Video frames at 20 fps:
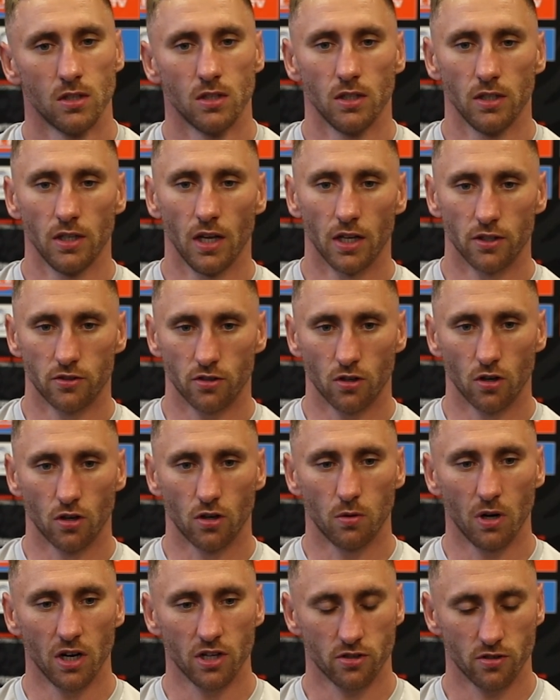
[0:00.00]
Yeah, it's a good
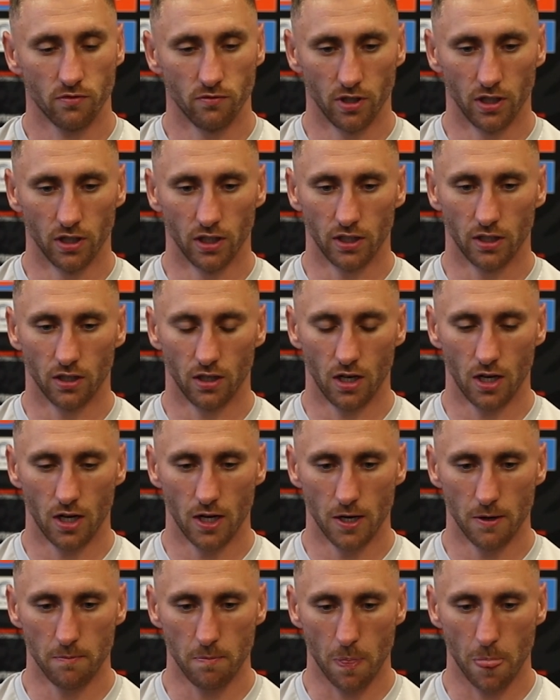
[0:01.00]
question really.
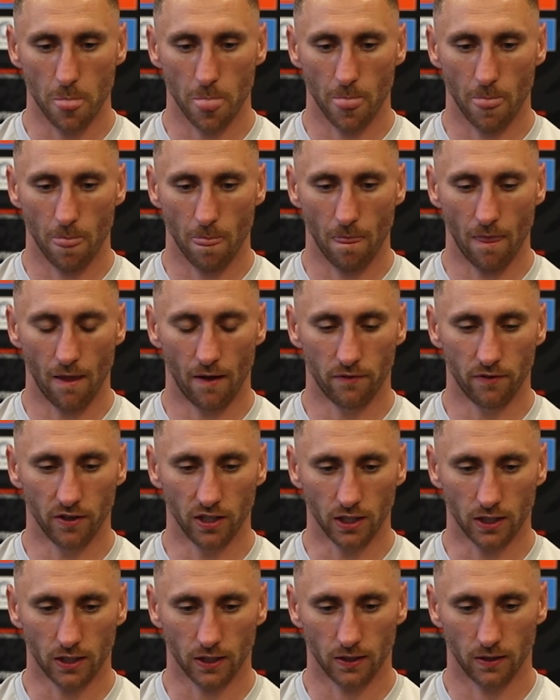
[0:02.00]
I
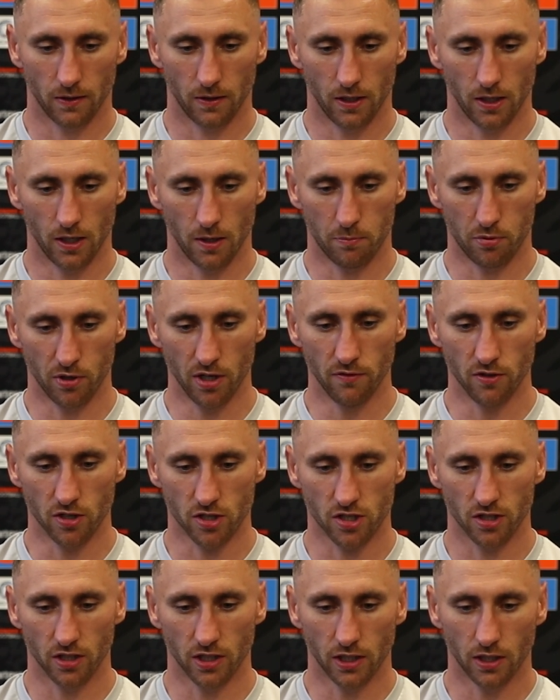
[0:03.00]
think
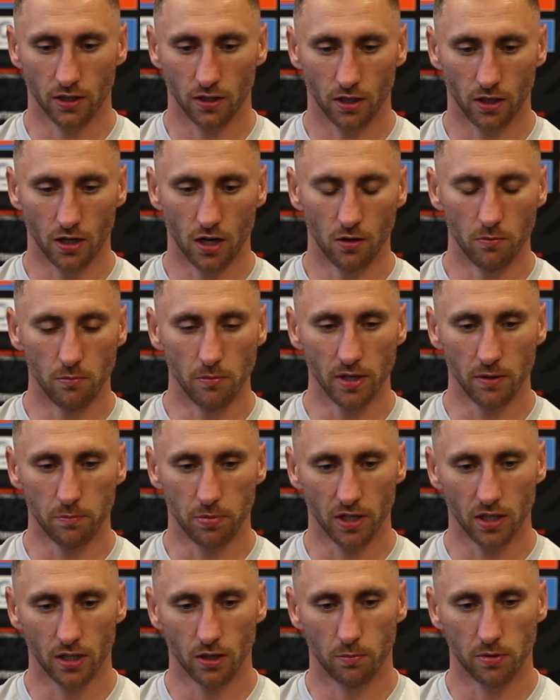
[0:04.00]
previously, me
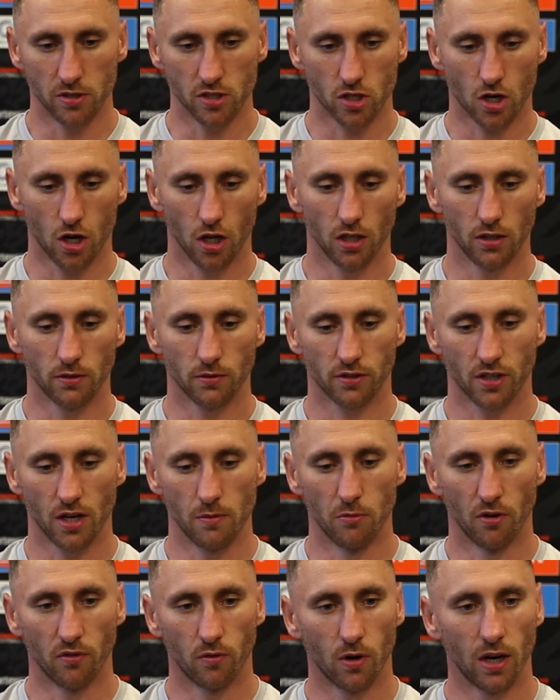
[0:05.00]
being up in Scotland, was at
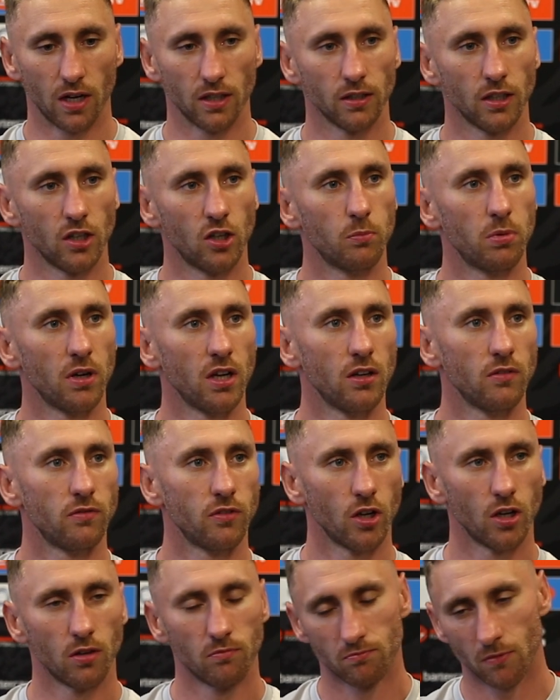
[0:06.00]
Motherwell, a little bit
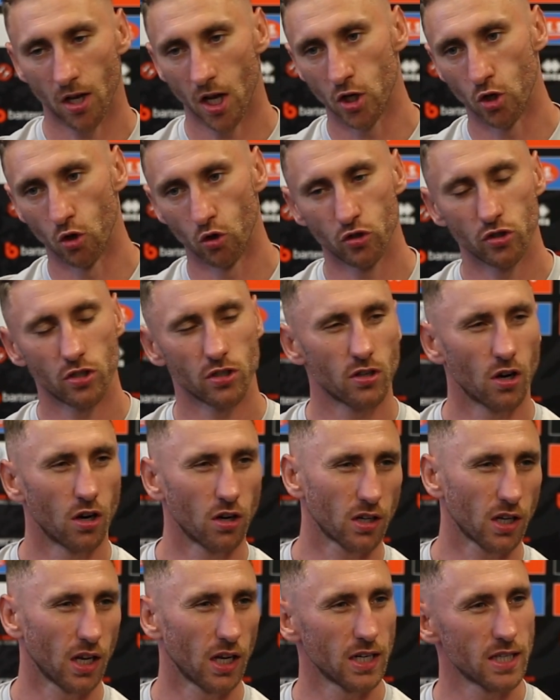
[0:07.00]
of an
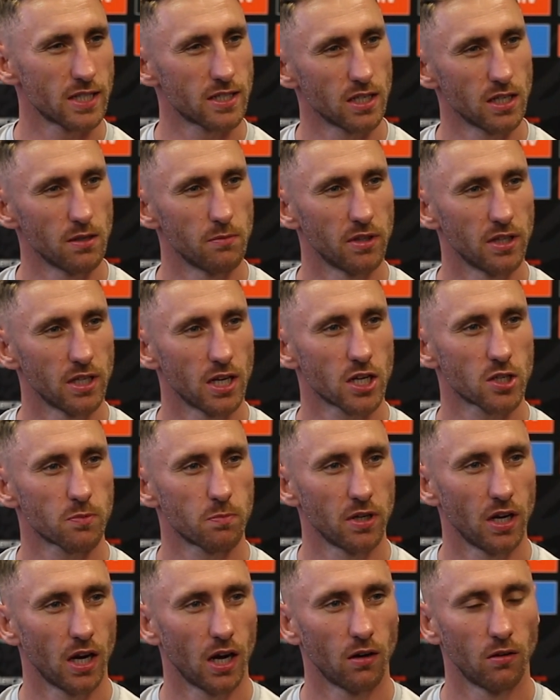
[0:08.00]
underdog kind of team in the
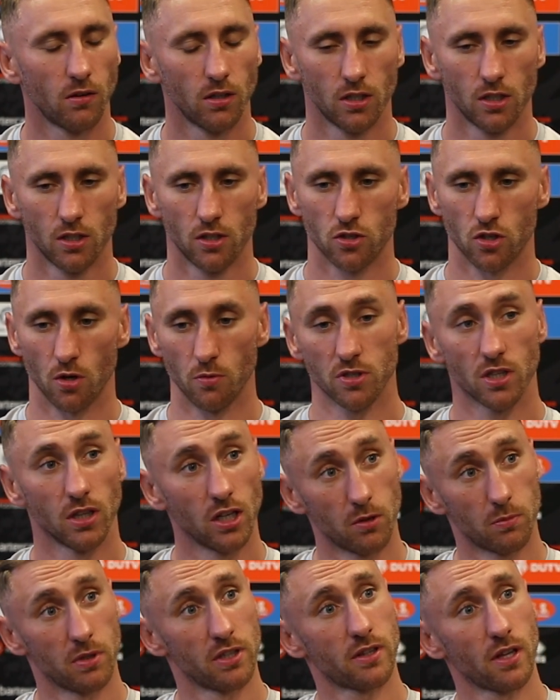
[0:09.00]
SPL, so it was a
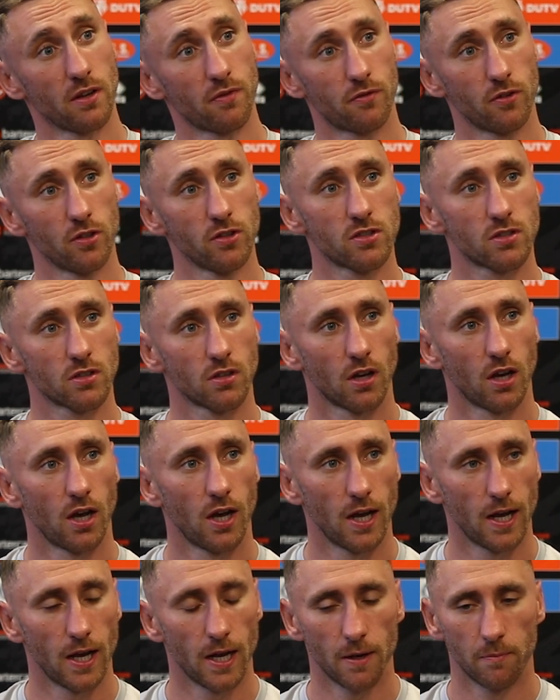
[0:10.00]
little bit different.
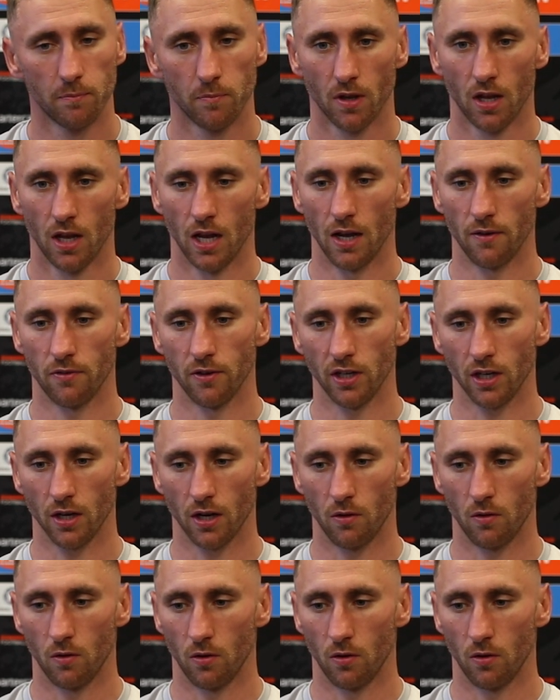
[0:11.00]
I think